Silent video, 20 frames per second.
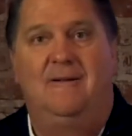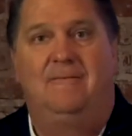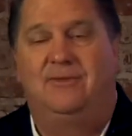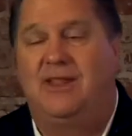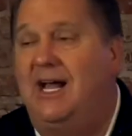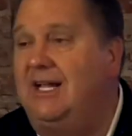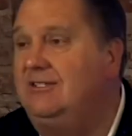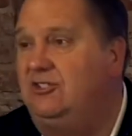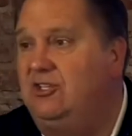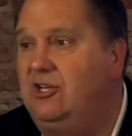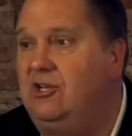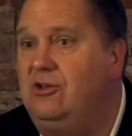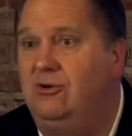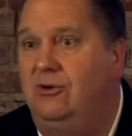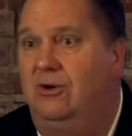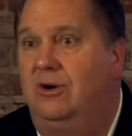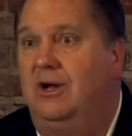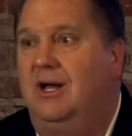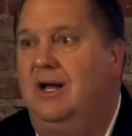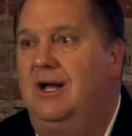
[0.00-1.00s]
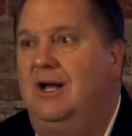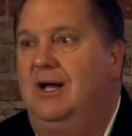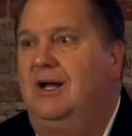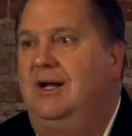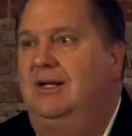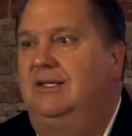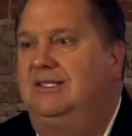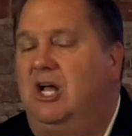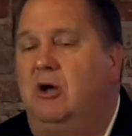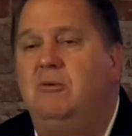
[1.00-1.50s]
That's you.
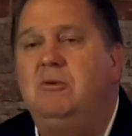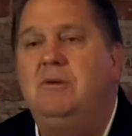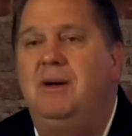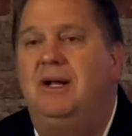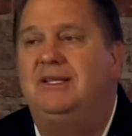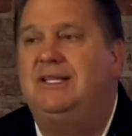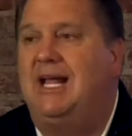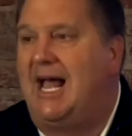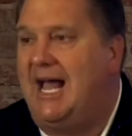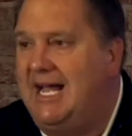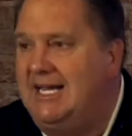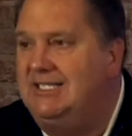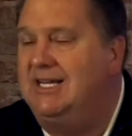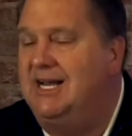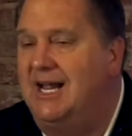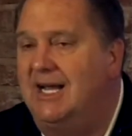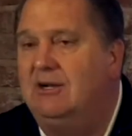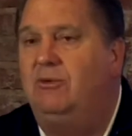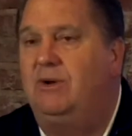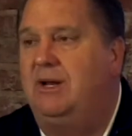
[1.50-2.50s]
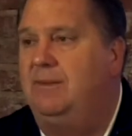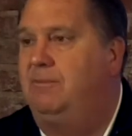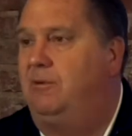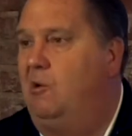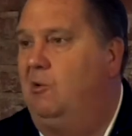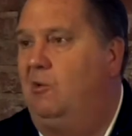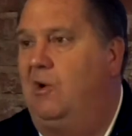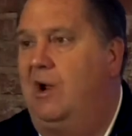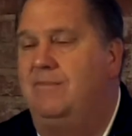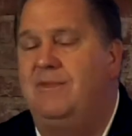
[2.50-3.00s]
Tell me about the Agent Equity
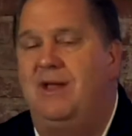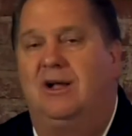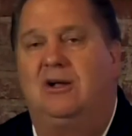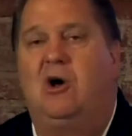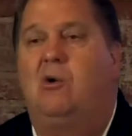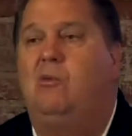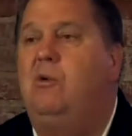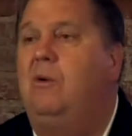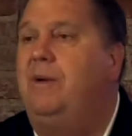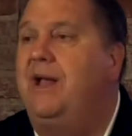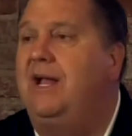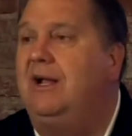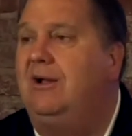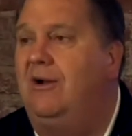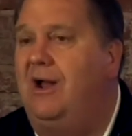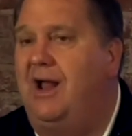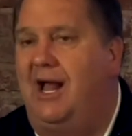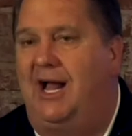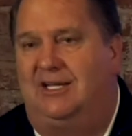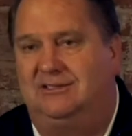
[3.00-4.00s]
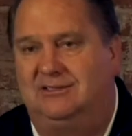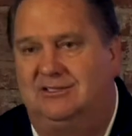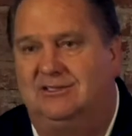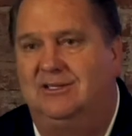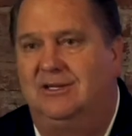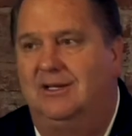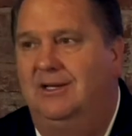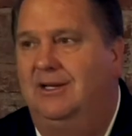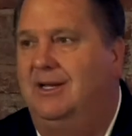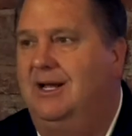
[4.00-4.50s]
Program that Coldwell Banker has,
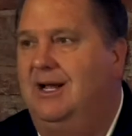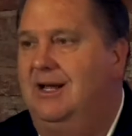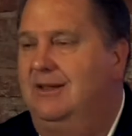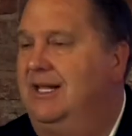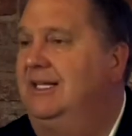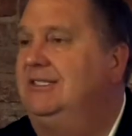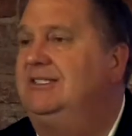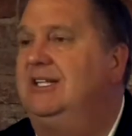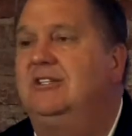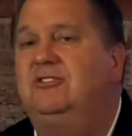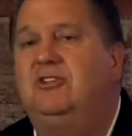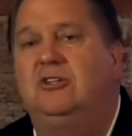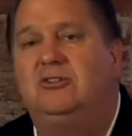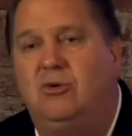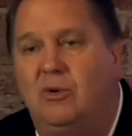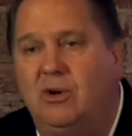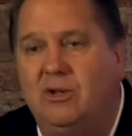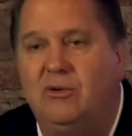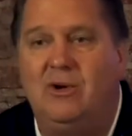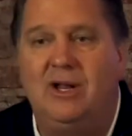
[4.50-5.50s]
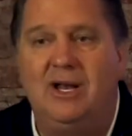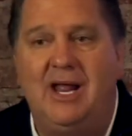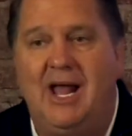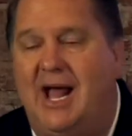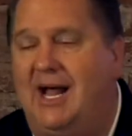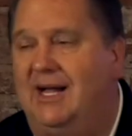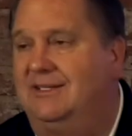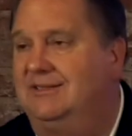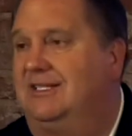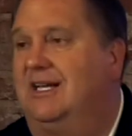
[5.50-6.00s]
that Century 21
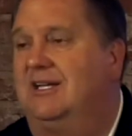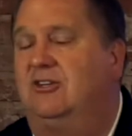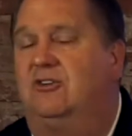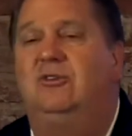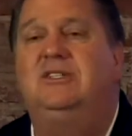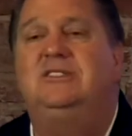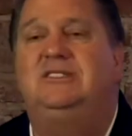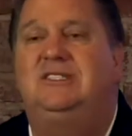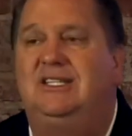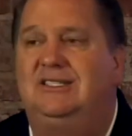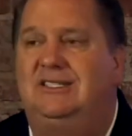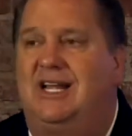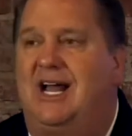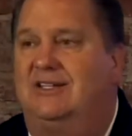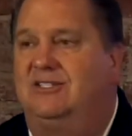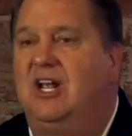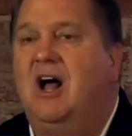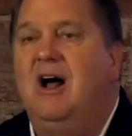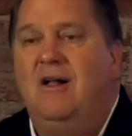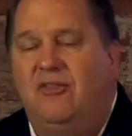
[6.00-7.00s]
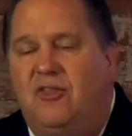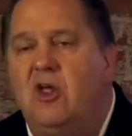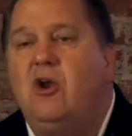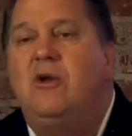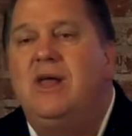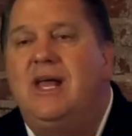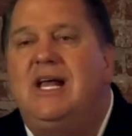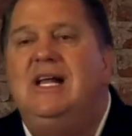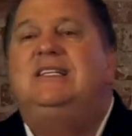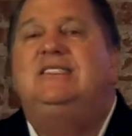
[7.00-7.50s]
has, that Christie's has. There
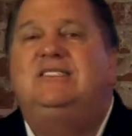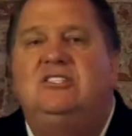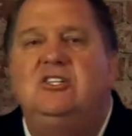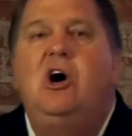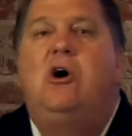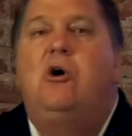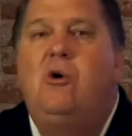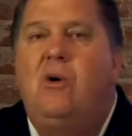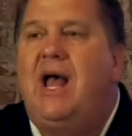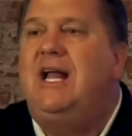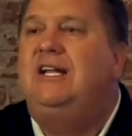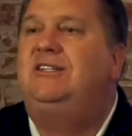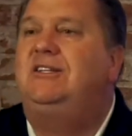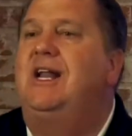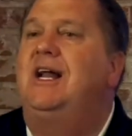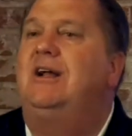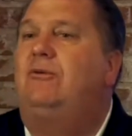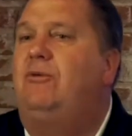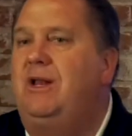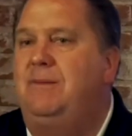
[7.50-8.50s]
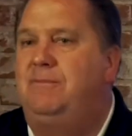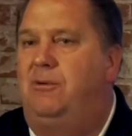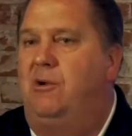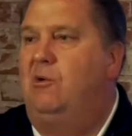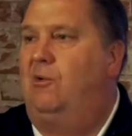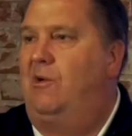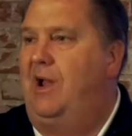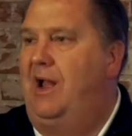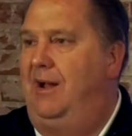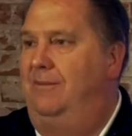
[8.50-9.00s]
is no Agent Equity
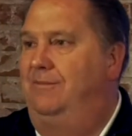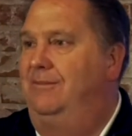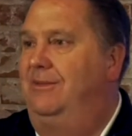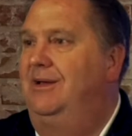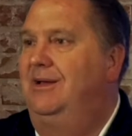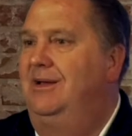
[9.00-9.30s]
Program.